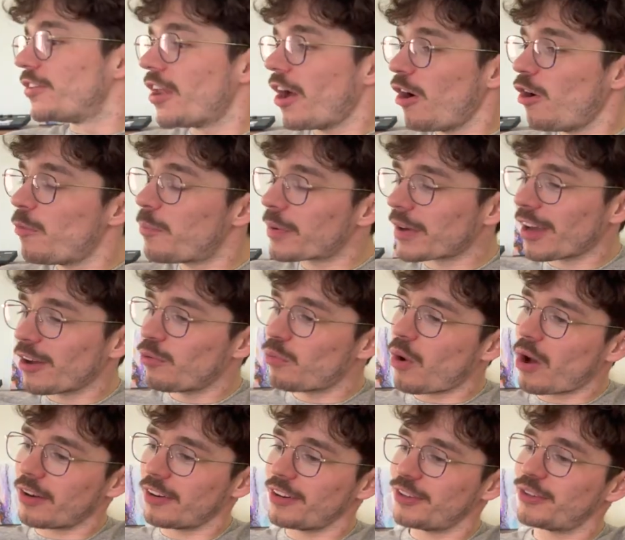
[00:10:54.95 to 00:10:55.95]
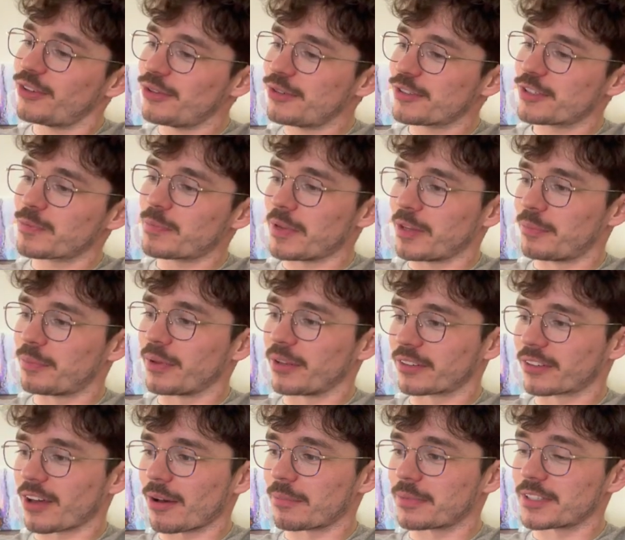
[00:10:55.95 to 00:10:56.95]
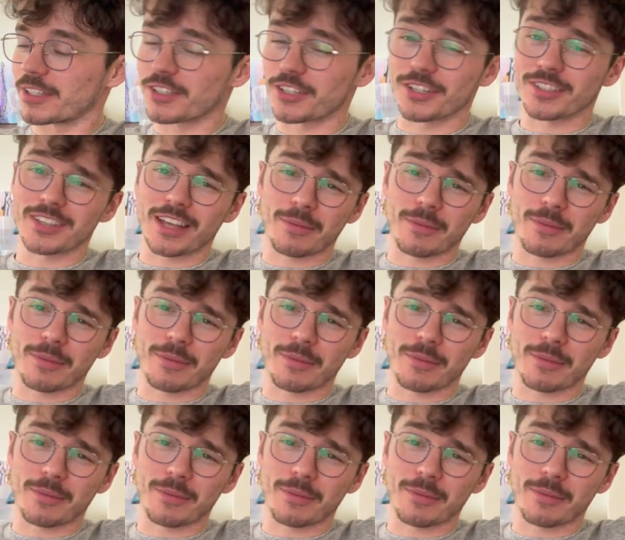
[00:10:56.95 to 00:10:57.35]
No, but I want to do speed build competitions.